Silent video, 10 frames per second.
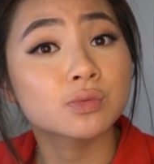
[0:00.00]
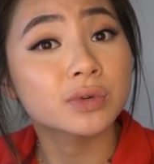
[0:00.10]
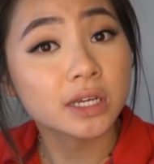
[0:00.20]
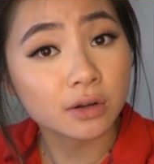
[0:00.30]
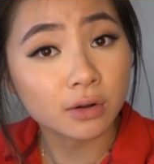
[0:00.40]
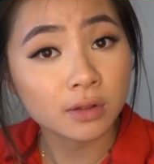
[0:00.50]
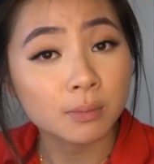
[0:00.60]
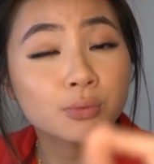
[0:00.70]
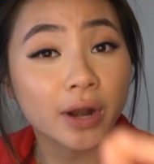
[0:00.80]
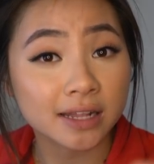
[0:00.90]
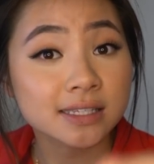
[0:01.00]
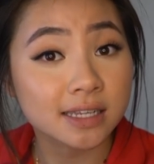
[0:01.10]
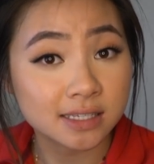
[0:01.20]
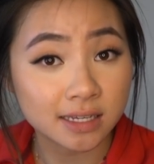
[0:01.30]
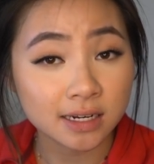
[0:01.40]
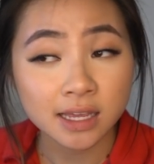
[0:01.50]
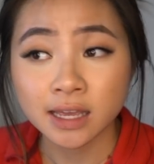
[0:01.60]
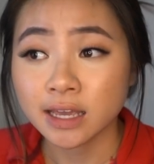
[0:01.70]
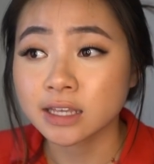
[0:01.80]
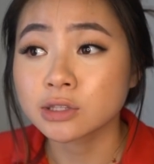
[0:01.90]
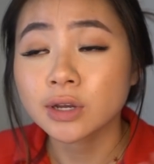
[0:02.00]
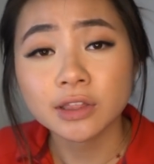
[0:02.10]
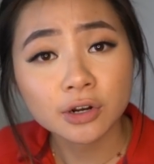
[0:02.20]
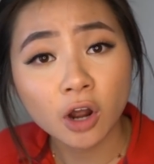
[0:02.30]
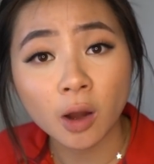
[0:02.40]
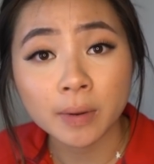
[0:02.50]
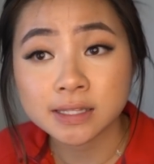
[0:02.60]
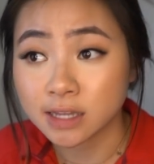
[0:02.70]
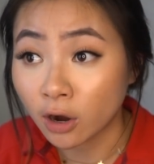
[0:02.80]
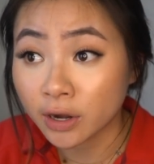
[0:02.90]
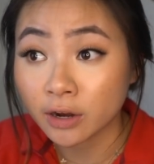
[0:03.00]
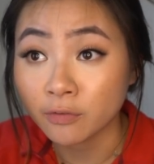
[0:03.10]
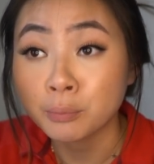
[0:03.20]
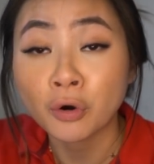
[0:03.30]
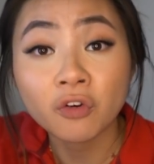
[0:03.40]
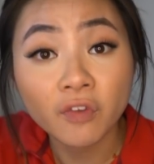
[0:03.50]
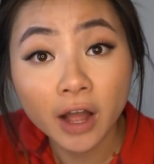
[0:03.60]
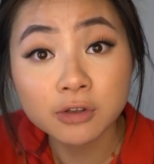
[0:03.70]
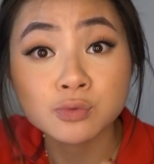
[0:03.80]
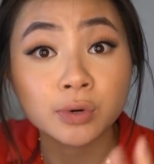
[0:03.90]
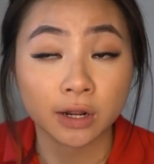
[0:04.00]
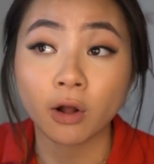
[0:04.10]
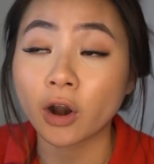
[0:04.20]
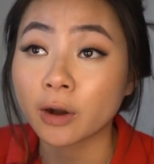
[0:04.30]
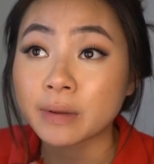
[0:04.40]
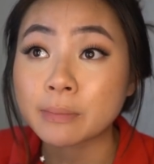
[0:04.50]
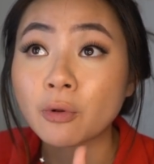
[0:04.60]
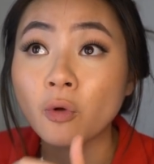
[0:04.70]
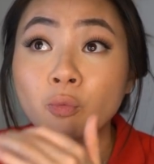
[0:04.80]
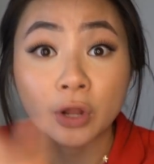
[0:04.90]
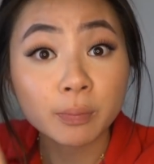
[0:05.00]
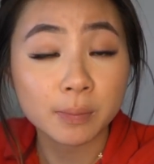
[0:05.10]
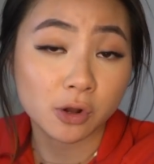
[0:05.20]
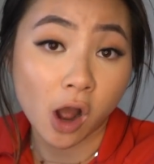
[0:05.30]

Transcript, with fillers: real, brands listen, is look at their comments. Are their profiles real? Are there people, real people